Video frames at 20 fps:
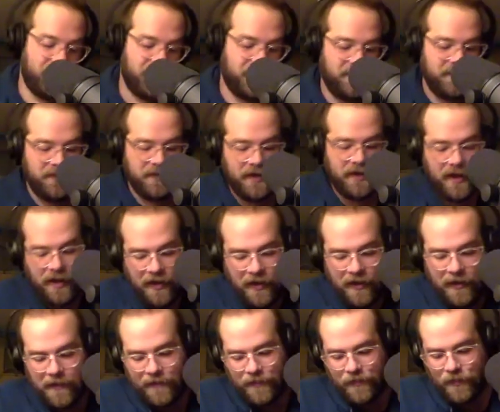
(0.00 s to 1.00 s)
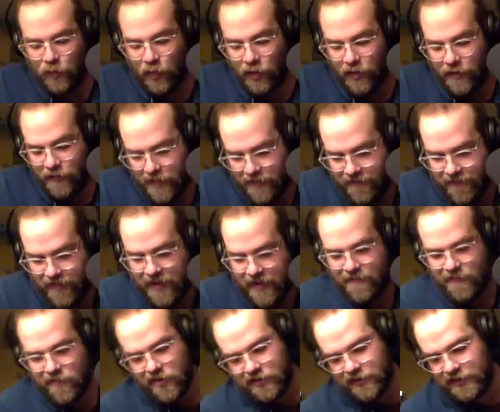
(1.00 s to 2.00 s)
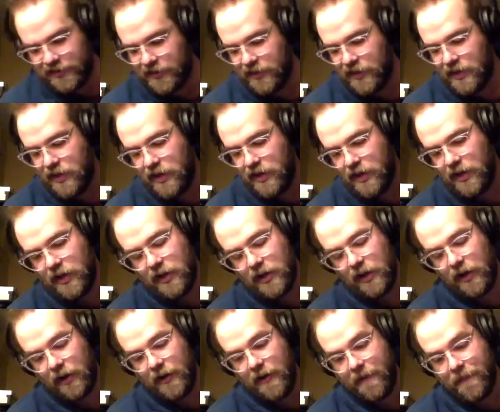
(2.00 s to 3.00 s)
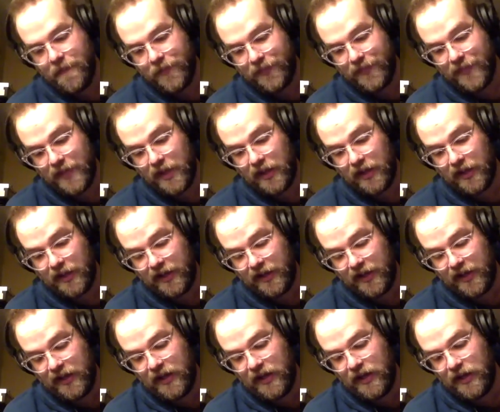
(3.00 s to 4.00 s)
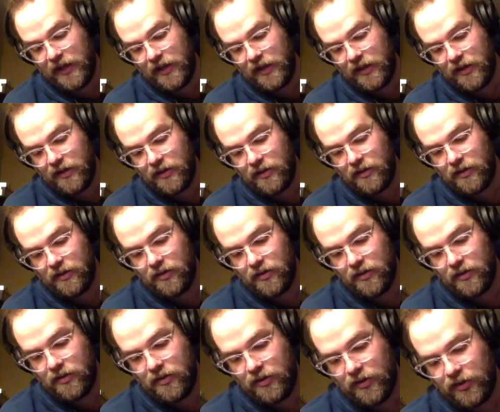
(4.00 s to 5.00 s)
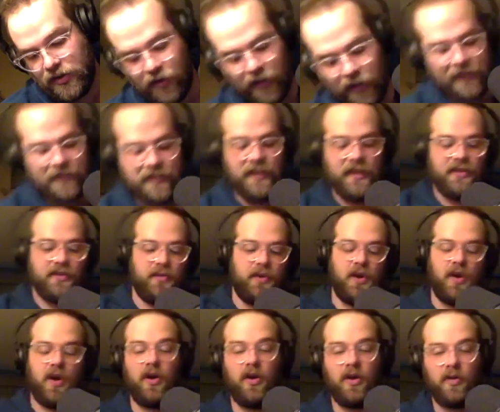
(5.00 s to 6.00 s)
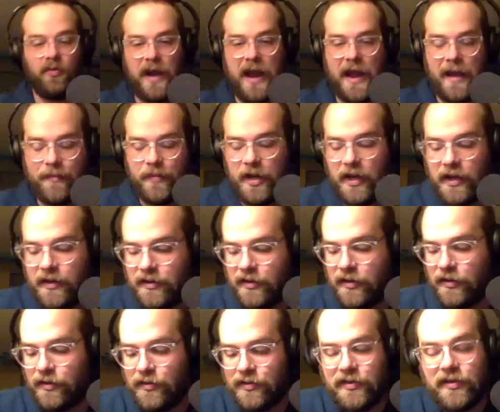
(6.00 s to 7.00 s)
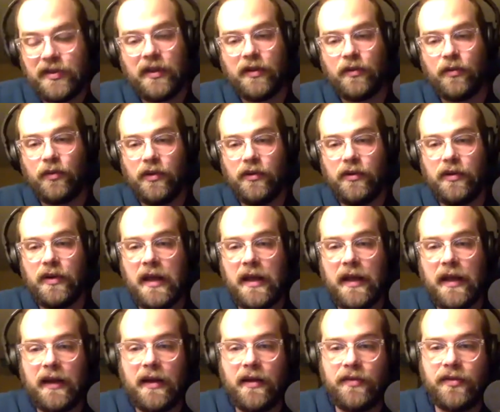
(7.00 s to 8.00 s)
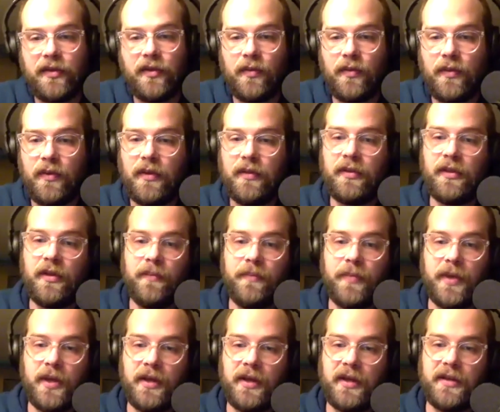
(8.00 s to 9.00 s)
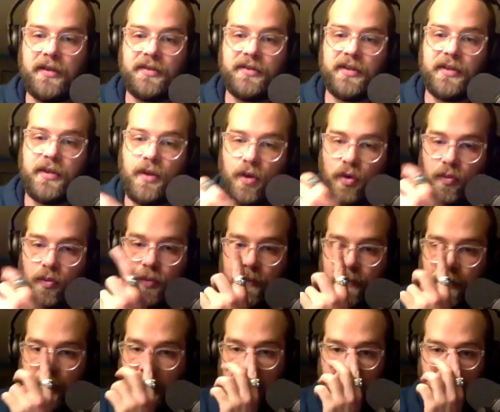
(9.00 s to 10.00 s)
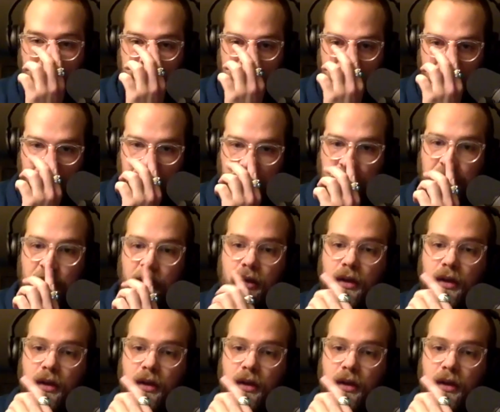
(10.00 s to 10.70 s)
good. One of my favorites. He So like these are all rap night dudes. Like we would hang out the Big Easy open mic night.